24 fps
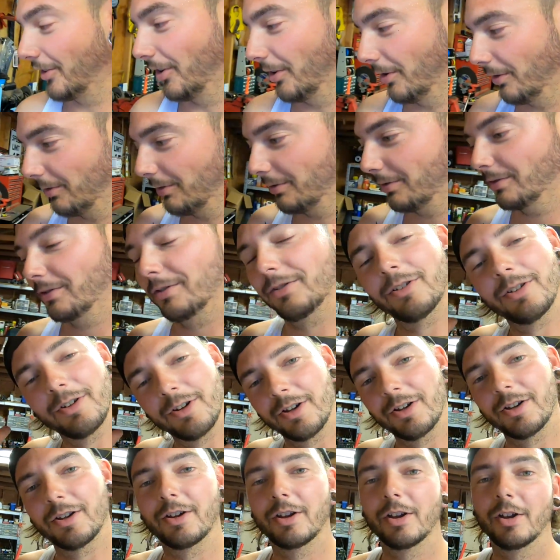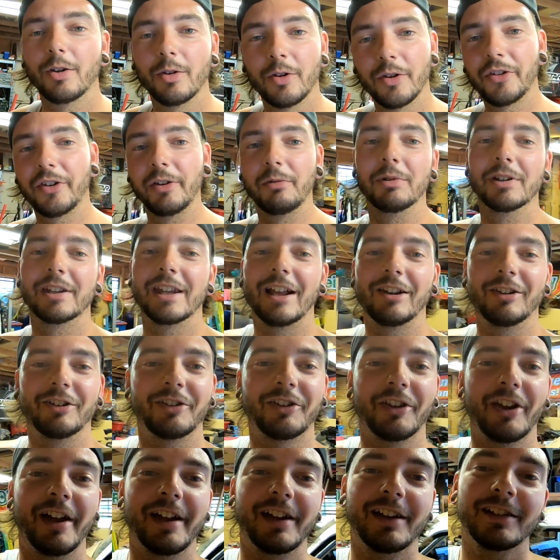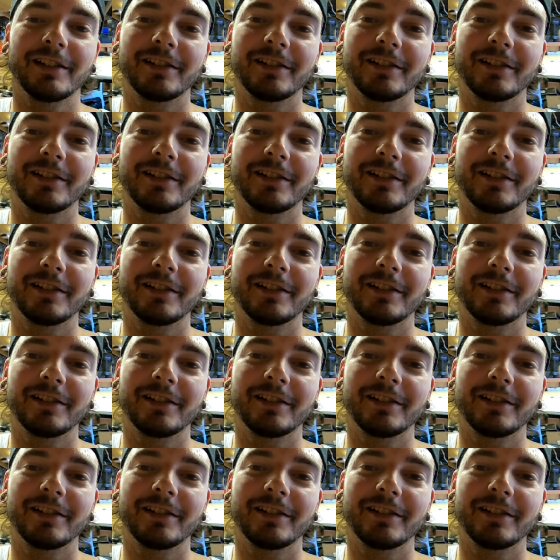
so let's see what that looks like.